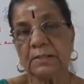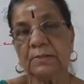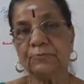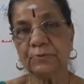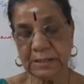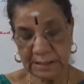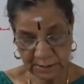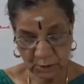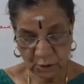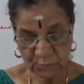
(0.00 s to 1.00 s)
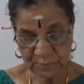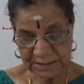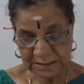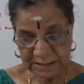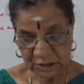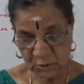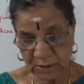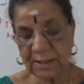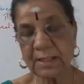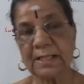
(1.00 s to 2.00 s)
the feeling of sexual
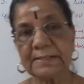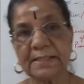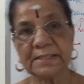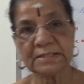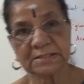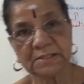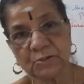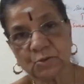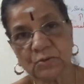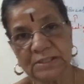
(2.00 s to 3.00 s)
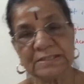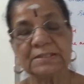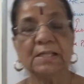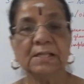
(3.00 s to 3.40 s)
attraction towards